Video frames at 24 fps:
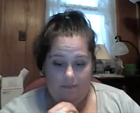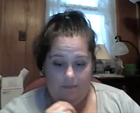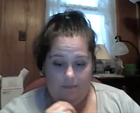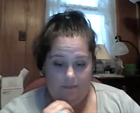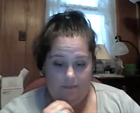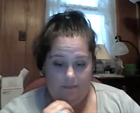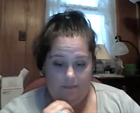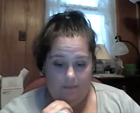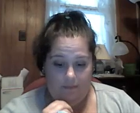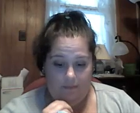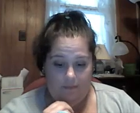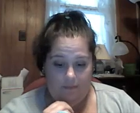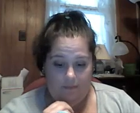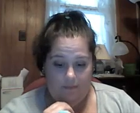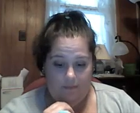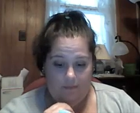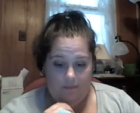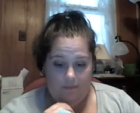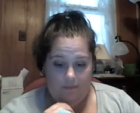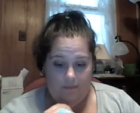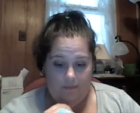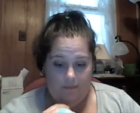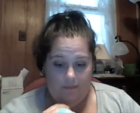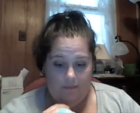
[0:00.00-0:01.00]

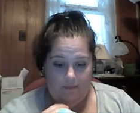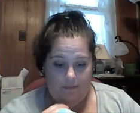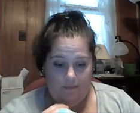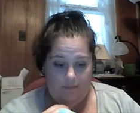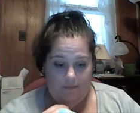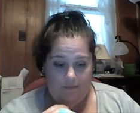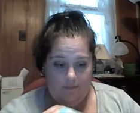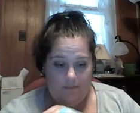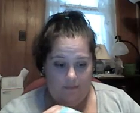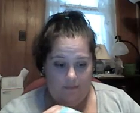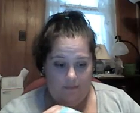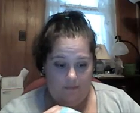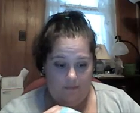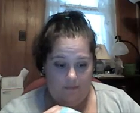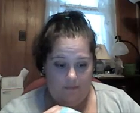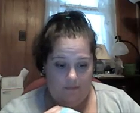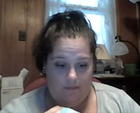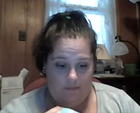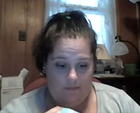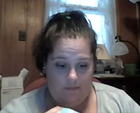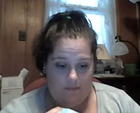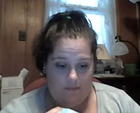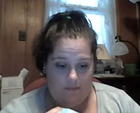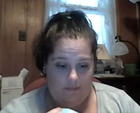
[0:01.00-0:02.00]

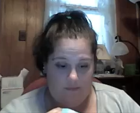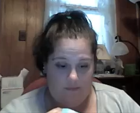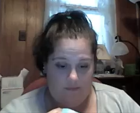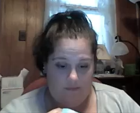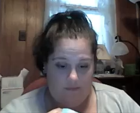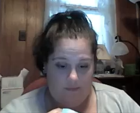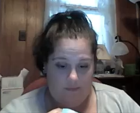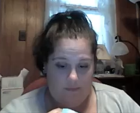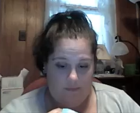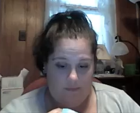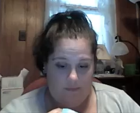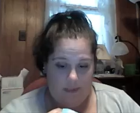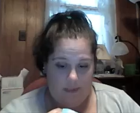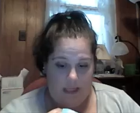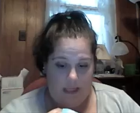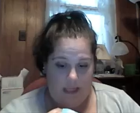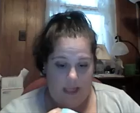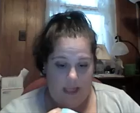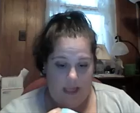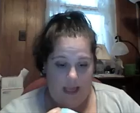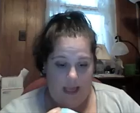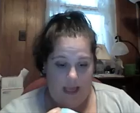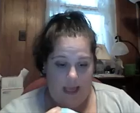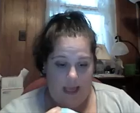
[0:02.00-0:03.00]

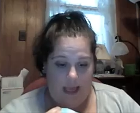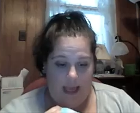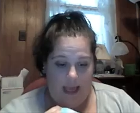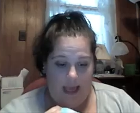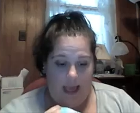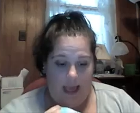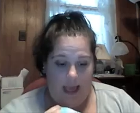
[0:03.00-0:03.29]
Nobody speaks.